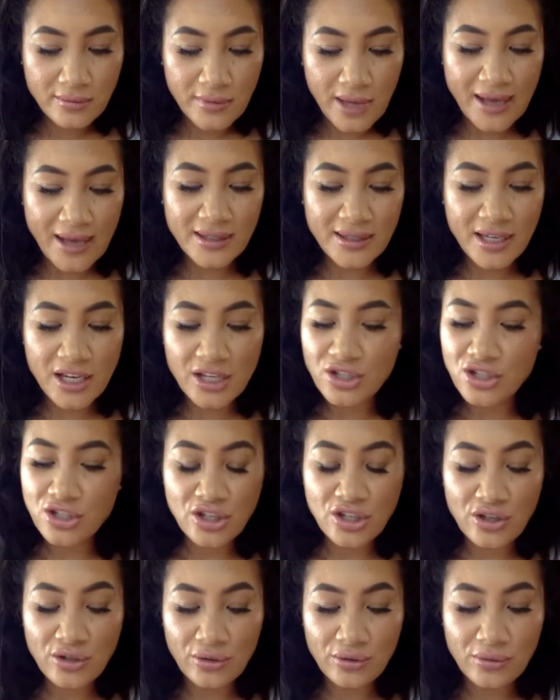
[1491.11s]
I said
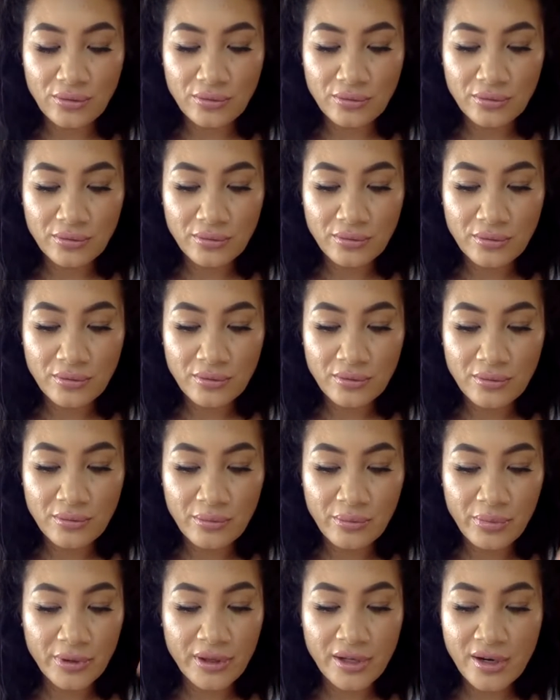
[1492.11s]
two,
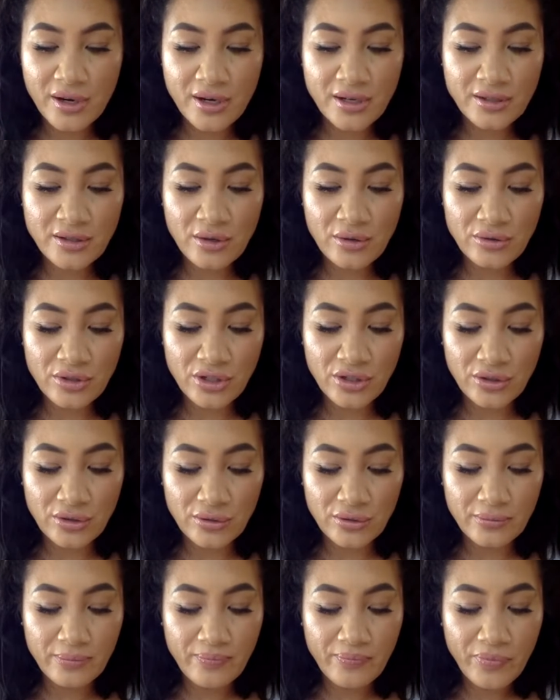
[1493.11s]
but there is no two.